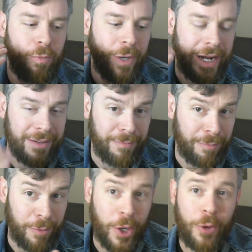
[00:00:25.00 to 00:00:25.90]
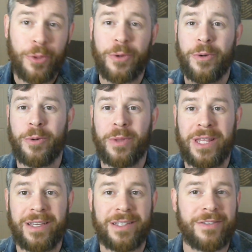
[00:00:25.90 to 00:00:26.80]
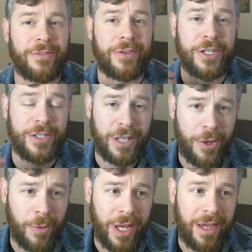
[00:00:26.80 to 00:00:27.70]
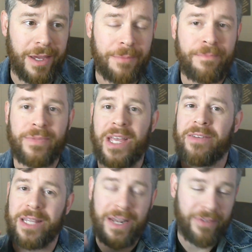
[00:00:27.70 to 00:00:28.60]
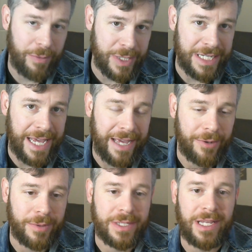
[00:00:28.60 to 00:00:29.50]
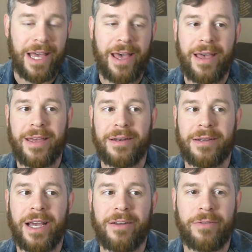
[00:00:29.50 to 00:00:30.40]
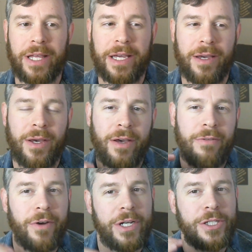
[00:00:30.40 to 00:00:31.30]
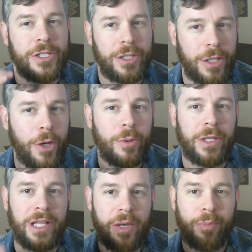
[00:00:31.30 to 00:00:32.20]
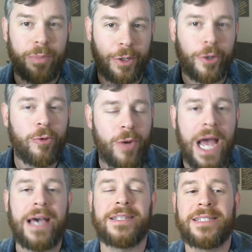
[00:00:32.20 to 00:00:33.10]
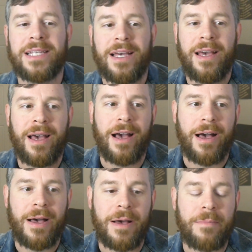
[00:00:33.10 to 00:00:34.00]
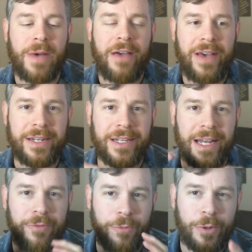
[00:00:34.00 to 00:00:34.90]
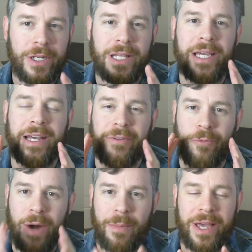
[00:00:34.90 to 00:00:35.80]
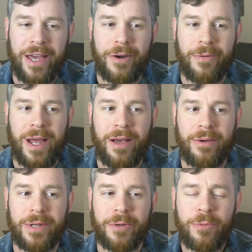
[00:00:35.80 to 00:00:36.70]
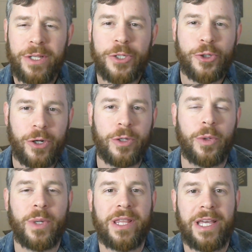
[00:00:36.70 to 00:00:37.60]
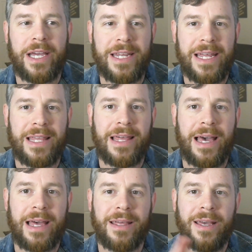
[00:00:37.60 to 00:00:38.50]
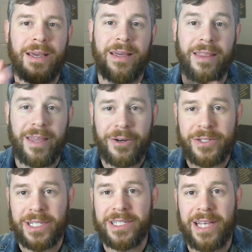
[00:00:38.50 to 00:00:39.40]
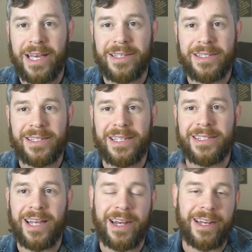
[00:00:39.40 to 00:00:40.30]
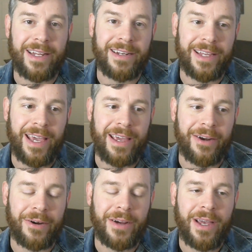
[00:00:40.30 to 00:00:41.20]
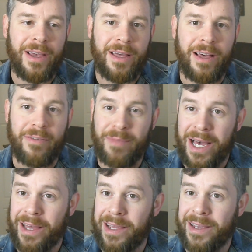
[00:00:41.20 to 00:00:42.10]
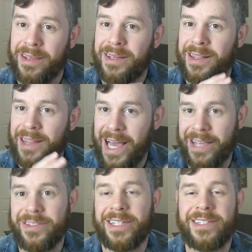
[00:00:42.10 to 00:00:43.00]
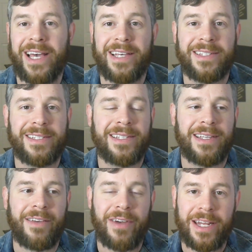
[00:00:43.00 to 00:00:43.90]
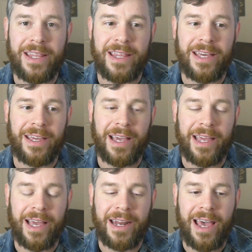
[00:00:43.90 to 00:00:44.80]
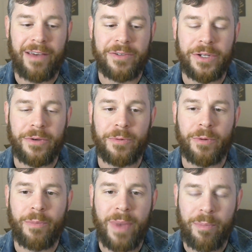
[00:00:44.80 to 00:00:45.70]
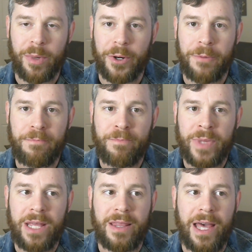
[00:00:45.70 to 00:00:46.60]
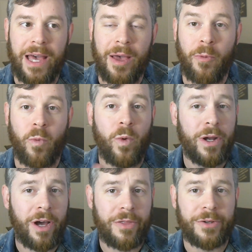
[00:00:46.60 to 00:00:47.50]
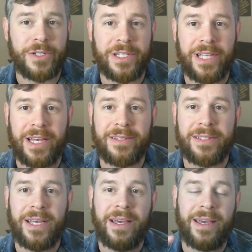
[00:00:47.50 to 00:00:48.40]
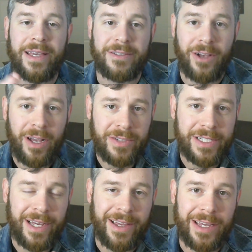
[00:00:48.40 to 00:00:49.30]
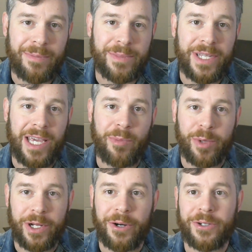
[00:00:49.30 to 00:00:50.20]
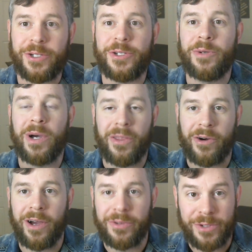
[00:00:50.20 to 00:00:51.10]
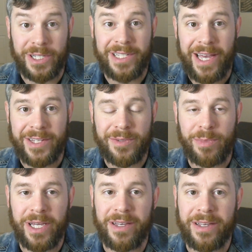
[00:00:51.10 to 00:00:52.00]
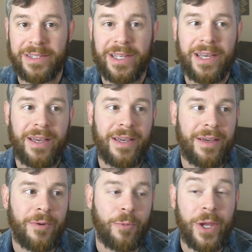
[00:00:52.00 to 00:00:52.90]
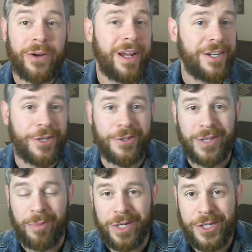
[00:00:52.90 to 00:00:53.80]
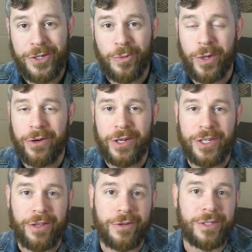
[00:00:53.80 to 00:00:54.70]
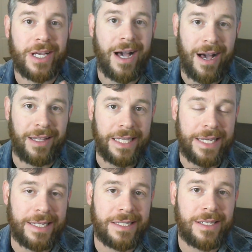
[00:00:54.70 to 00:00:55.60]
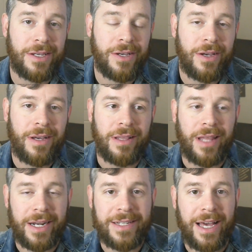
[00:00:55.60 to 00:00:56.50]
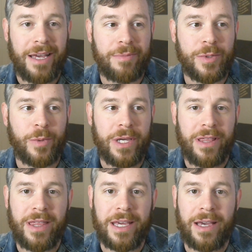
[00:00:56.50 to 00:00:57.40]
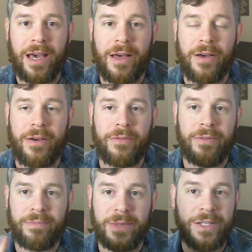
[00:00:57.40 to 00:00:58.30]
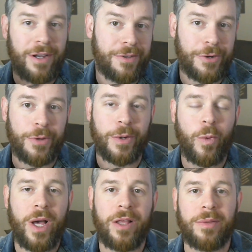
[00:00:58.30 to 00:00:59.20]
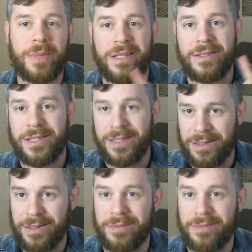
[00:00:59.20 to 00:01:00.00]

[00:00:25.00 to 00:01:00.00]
kind of go through things in a very slow way, have a lot of ups and downs, and kind of like very slowly progress. I've had to kind of really kind of wrap my head around and really struggle with the idea that their success is not an indicator of my lack of success. If anything, I kind of have to remember that one author's success is oftentimes a precursor to other author success, because we are not each other's competition, we are each other's colleagues. A lot of times we think of this author doing well means